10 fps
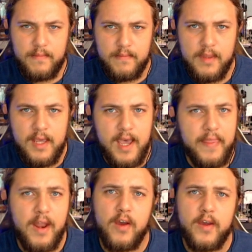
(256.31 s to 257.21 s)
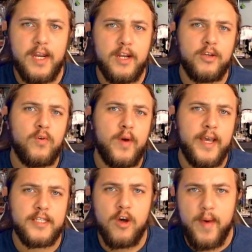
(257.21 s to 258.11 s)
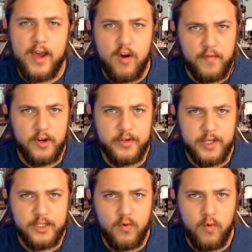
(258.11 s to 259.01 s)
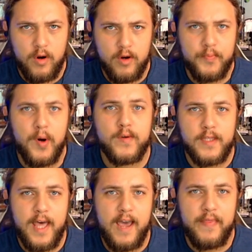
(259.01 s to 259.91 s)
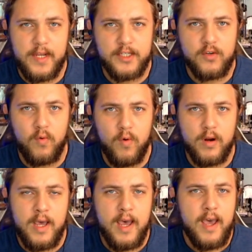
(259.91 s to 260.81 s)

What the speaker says: And then all you need to do is go back over to your Discord, post that in the Discord.